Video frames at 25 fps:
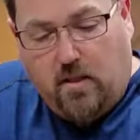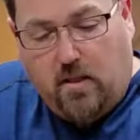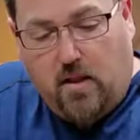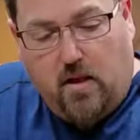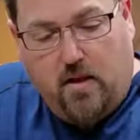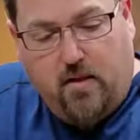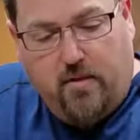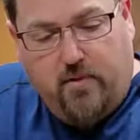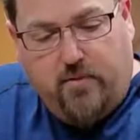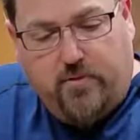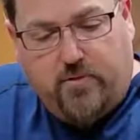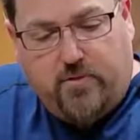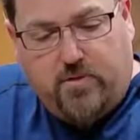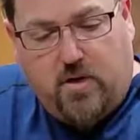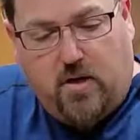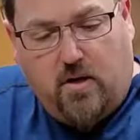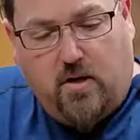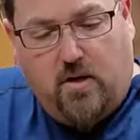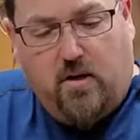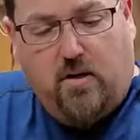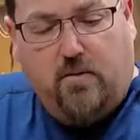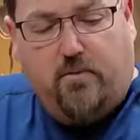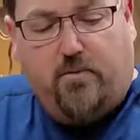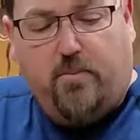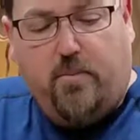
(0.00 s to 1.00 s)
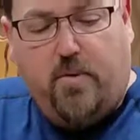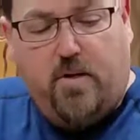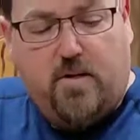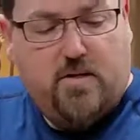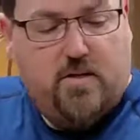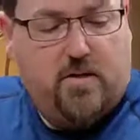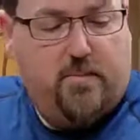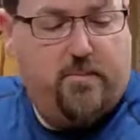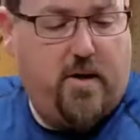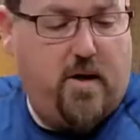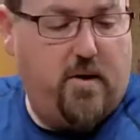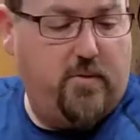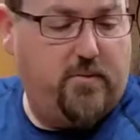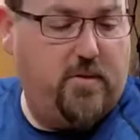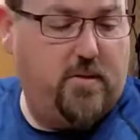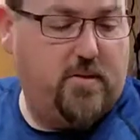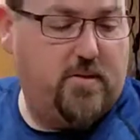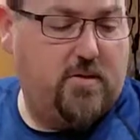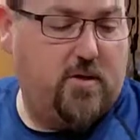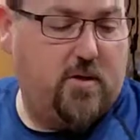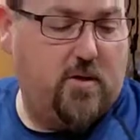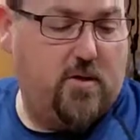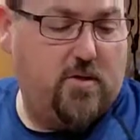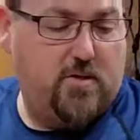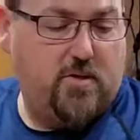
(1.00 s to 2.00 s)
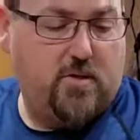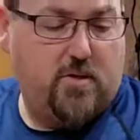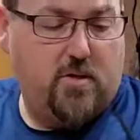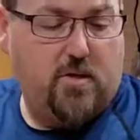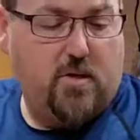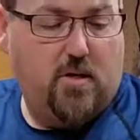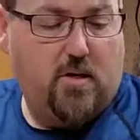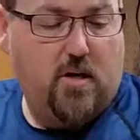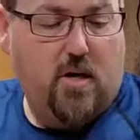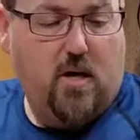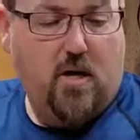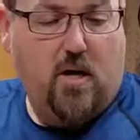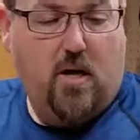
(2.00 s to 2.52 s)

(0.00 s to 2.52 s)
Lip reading: love sharing information about this charger.